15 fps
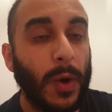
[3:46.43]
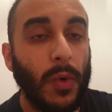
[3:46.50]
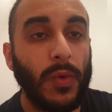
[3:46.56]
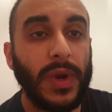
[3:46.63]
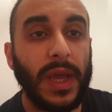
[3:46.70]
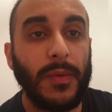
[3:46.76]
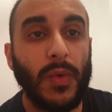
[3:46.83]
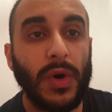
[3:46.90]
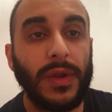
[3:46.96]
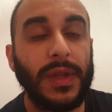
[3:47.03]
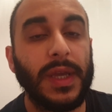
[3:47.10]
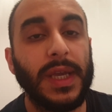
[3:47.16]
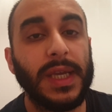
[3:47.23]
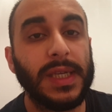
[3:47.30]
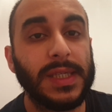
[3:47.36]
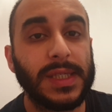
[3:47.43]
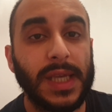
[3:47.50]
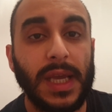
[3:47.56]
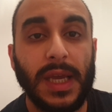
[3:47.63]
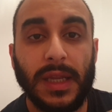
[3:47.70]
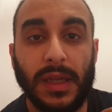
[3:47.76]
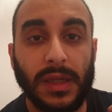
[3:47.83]
All they want is
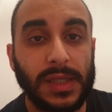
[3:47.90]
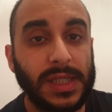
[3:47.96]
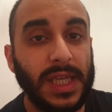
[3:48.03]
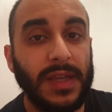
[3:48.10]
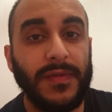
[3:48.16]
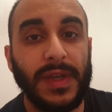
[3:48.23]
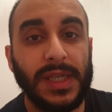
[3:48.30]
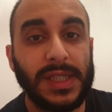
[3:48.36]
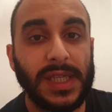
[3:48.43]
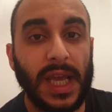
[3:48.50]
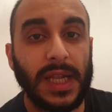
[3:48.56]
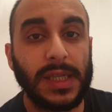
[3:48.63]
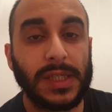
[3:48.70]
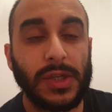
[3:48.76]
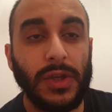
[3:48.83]
the CV sent.